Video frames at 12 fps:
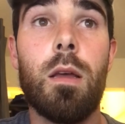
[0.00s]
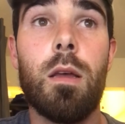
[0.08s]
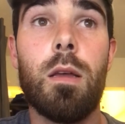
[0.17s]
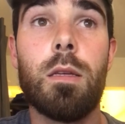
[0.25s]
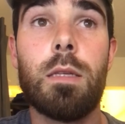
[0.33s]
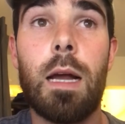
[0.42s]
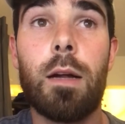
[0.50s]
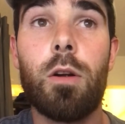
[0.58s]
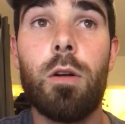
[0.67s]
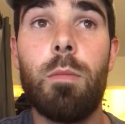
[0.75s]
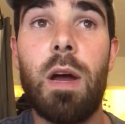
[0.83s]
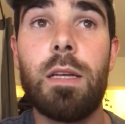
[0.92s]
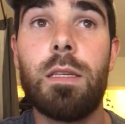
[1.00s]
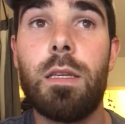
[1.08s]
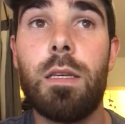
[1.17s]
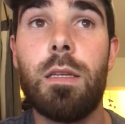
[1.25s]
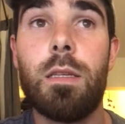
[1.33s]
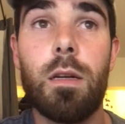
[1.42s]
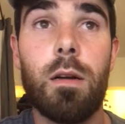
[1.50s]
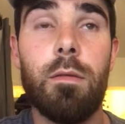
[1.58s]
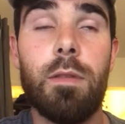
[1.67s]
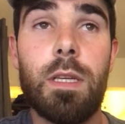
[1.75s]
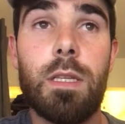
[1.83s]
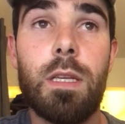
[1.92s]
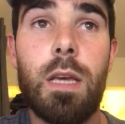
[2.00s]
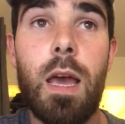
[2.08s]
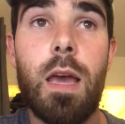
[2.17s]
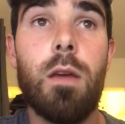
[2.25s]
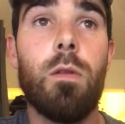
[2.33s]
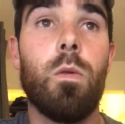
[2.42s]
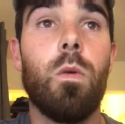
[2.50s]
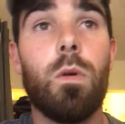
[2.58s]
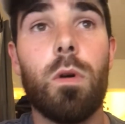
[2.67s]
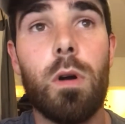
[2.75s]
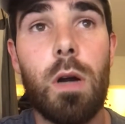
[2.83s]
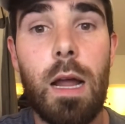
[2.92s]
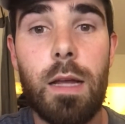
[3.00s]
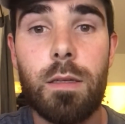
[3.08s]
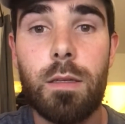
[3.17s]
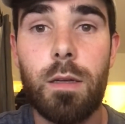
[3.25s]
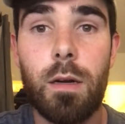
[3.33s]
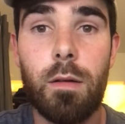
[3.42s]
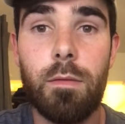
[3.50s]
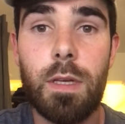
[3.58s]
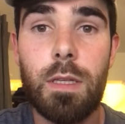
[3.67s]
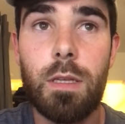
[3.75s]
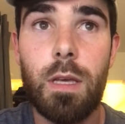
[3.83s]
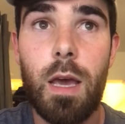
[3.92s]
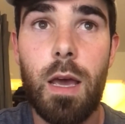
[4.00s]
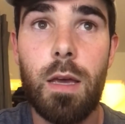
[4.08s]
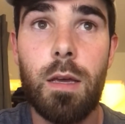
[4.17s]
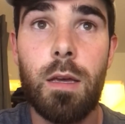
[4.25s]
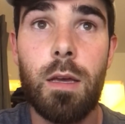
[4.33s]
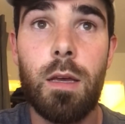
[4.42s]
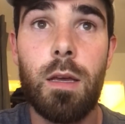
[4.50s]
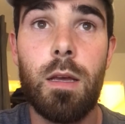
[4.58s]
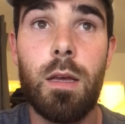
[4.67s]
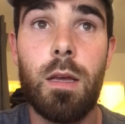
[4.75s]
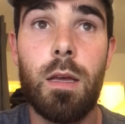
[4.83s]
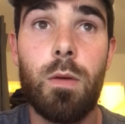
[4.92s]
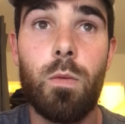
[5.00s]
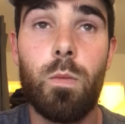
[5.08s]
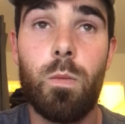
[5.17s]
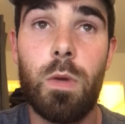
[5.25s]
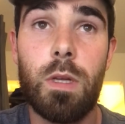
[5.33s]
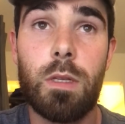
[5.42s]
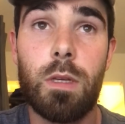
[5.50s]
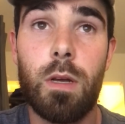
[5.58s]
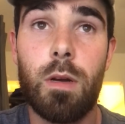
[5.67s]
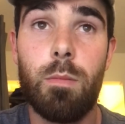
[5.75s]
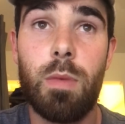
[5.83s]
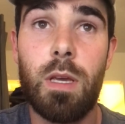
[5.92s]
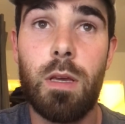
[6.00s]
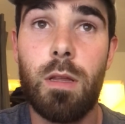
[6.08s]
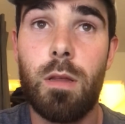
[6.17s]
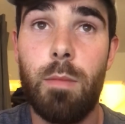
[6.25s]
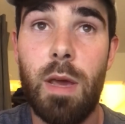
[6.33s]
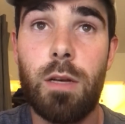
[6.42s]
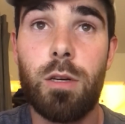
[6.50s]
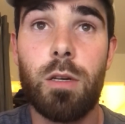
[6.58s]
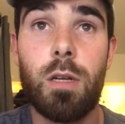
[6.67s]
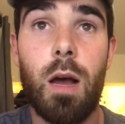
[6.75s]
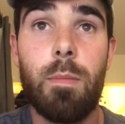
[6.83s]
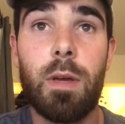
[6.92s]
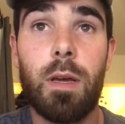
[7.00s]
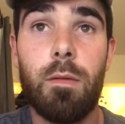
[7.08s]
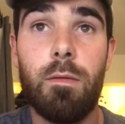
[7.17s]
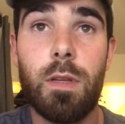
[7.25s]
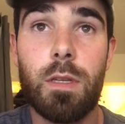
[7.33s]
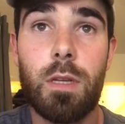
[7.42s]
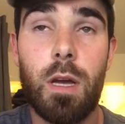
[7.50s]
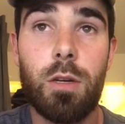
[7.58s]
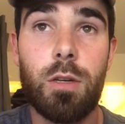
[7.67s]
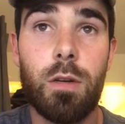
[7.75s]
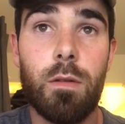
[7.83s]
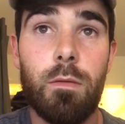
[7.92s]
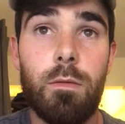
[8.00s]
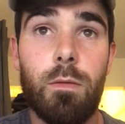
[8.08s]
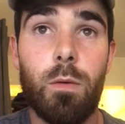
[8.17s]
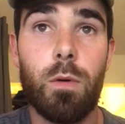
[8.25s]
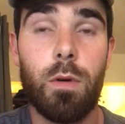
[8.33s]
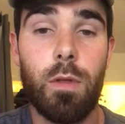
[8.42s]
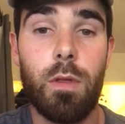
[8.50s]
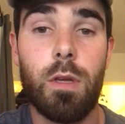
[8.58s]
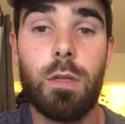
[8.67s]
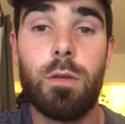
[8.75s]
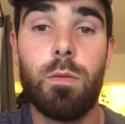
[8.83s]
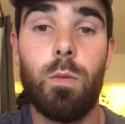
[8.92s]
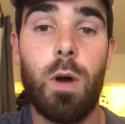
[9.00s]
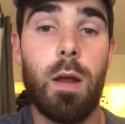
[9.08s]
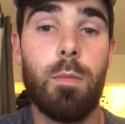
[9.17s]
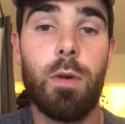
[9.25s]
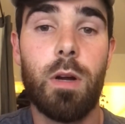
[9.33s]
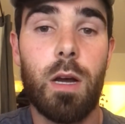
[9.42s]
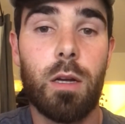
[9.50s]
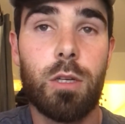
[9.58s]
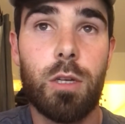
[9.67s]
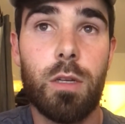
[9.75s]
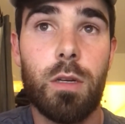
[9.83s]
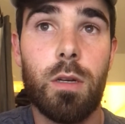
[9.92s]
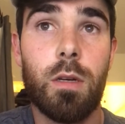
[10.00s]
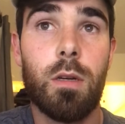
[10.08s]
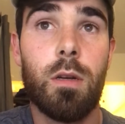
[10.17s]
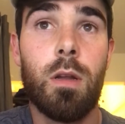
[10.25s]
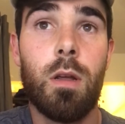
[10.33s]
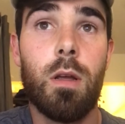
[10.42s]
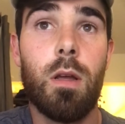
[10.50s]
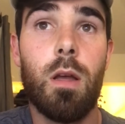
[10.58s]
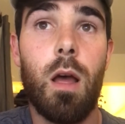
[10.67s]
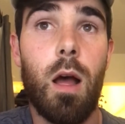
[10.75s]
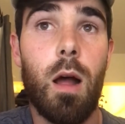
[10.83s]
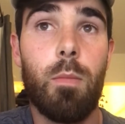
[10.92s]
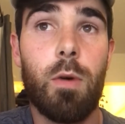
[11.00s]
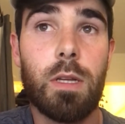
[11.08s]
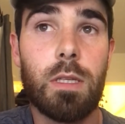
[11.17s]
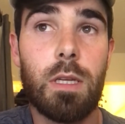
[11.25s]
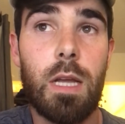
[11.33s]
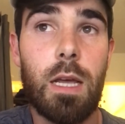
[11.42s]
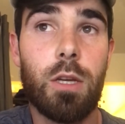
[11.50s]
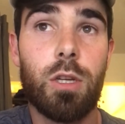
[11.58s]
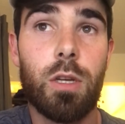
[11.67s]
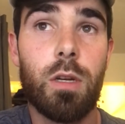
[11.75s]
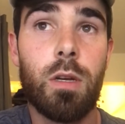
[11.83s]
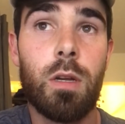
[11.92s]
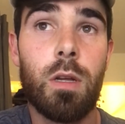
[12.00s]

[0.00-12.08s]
Saccharomyces cerevisiae, or S. cerevisiae, is going to be the major topic of discussion for this wine production presentation.